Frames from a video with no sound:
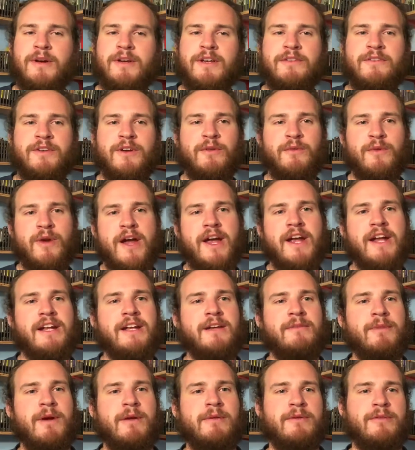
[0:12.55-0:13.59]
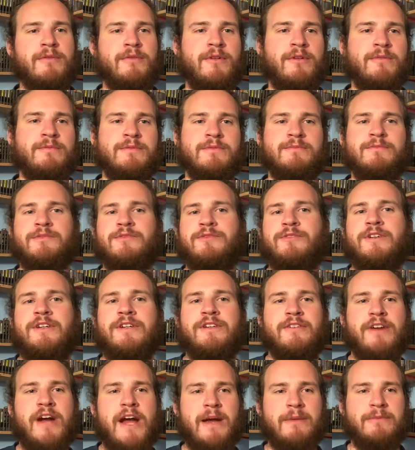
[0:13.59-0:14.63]
I'll give you a rating, probably throw up some
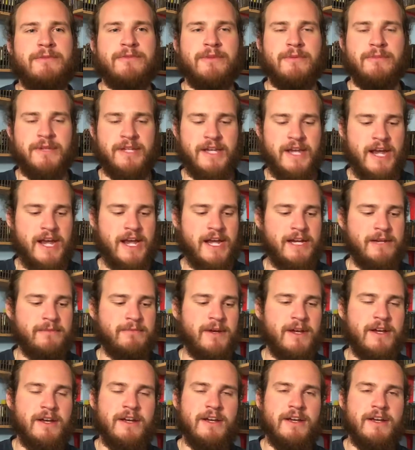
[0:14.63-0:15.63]
screen grabs from the game